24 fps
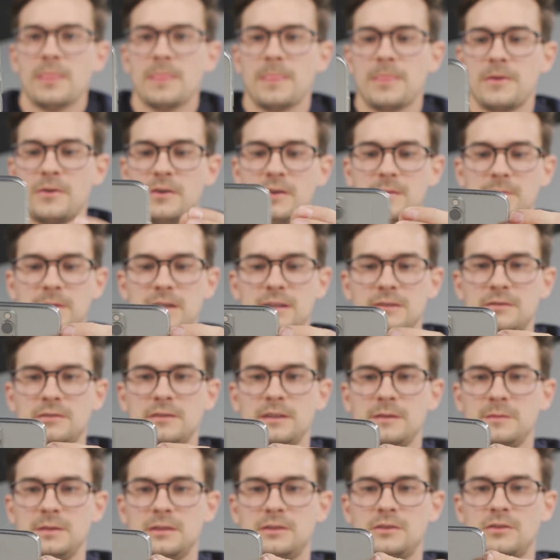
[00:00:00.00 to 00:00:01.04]
30 minutes, so
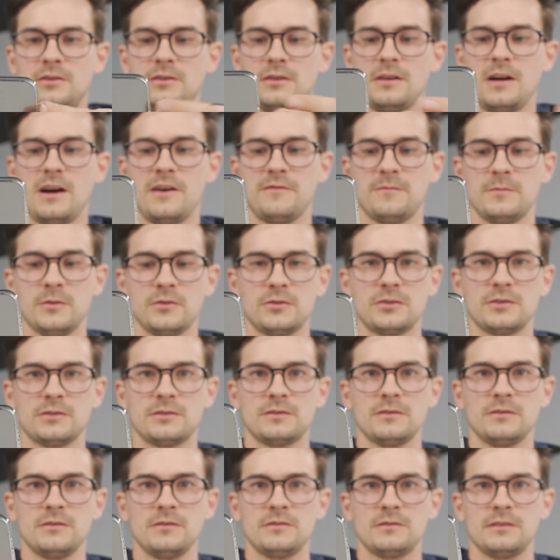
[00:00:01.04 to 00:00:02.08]
let me turn off motion
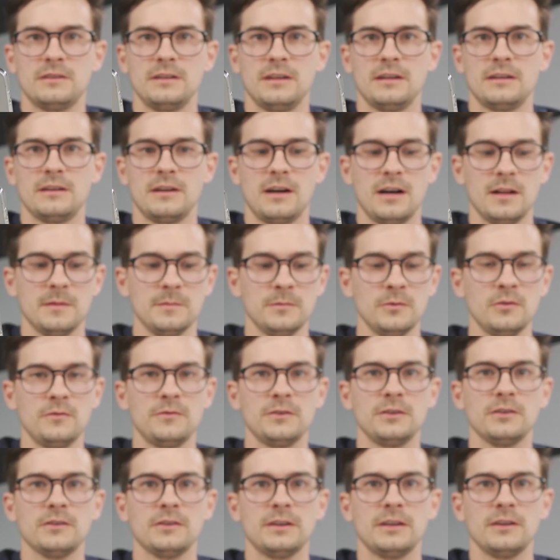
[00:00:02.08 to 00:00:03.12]
snooze, and then I'll move
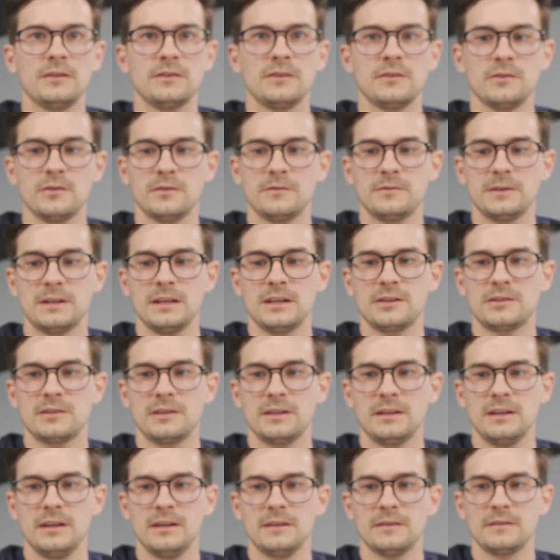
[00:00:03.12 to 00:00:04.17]
and you'll hear the notification
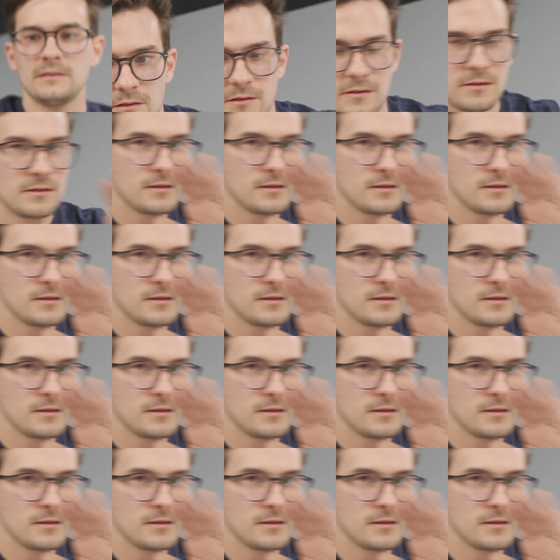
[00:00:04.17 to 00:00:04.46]
I get.